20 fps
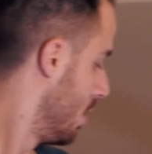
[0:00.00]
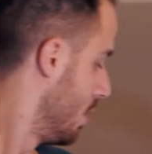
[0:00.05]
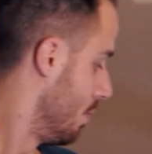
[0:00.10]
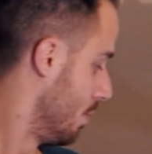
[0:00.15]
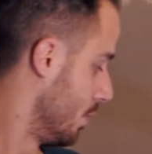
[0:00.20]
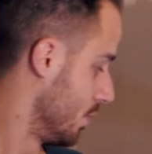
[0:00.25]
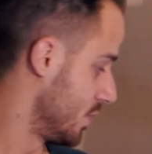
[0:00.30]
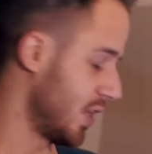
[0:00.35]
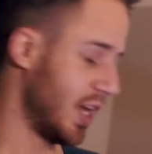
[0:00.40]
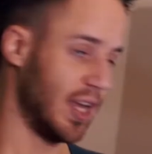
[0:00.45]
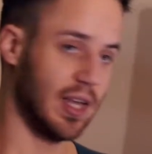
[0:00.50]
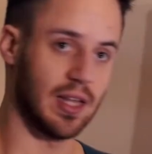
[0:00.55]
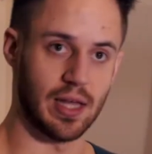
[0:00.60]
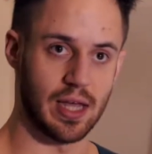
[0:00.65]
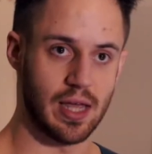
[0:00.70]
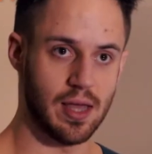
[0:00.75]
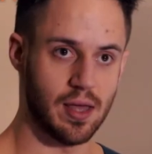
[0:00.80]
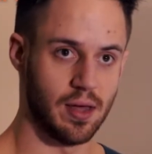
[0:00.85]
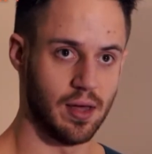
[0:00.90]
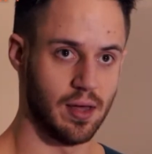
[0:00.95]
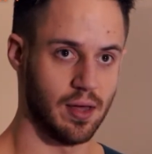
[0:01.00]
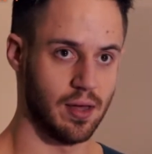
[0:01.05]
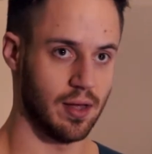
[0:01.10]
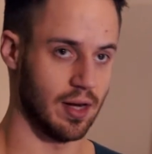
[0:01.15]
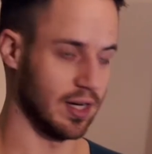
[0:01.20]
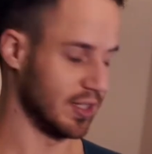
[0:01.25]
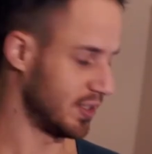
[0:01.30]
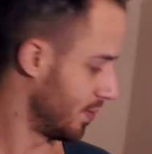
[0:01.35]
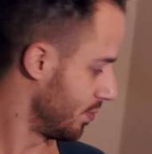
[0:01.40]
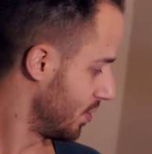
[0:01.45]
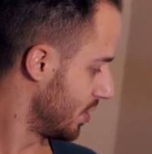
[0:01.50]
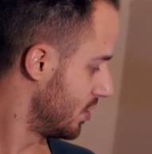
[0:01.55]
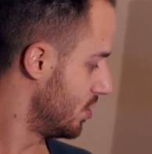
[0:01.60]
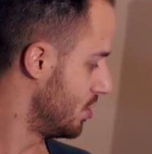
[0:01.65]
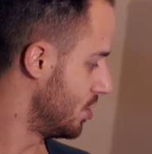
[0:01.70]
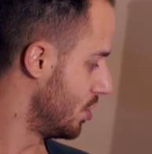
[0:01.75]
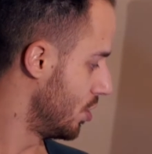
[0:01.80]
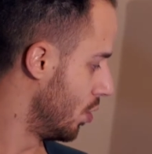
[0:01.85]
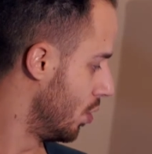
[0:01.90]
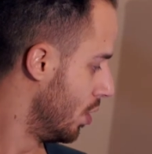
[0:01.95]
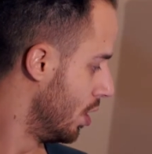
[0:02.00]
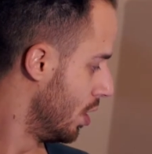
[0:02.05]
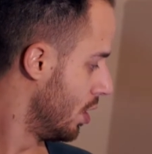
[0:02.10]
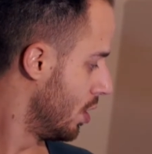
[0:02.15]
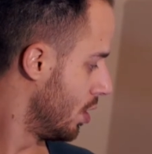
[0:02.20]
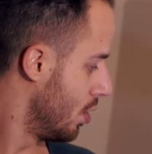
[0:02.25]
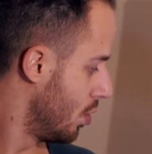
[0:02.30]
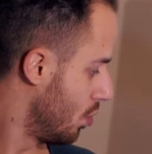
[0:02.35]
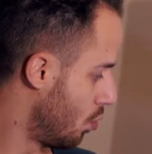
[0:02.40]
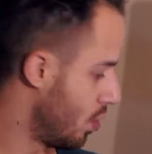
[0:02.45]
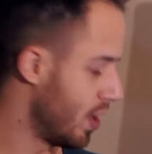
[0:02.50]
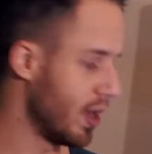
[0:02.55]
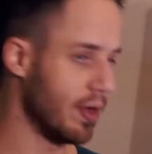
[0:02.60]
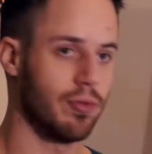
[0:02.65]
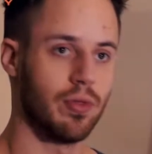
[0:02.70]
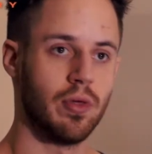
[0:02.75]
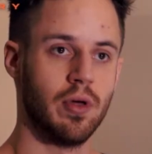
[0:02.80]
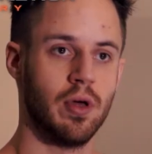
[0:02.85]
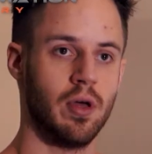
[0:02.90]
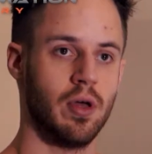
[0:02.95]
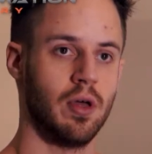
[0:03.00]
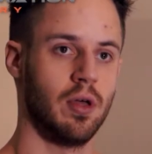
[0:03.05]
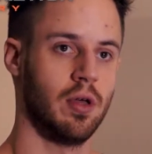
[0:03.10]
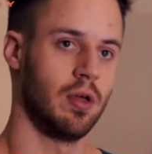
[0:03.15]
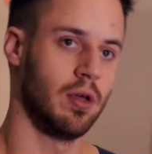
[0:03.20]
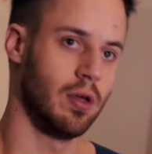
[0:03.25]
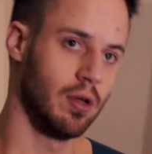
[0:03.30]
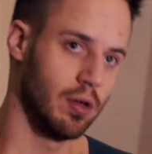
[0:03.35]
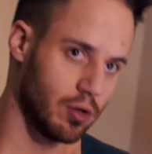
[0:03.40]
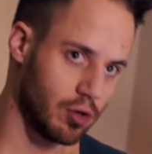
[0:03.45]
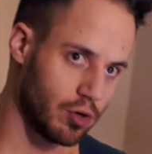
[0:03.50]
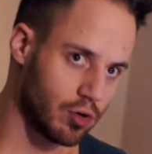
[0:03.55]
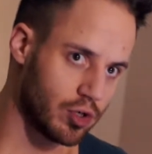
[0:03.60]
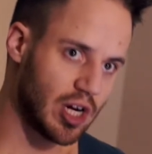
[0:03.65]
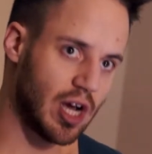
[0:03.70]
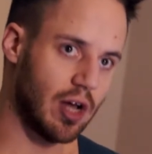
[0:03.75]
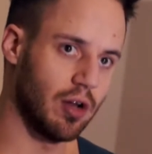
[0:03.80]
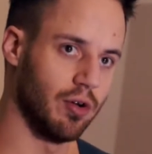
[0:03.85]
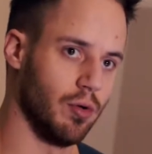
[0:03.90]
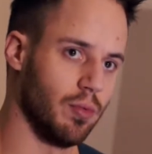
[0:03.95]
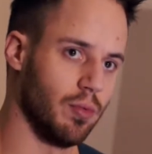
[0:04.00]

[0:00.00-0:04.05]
most likely it has something to do with your childhood, with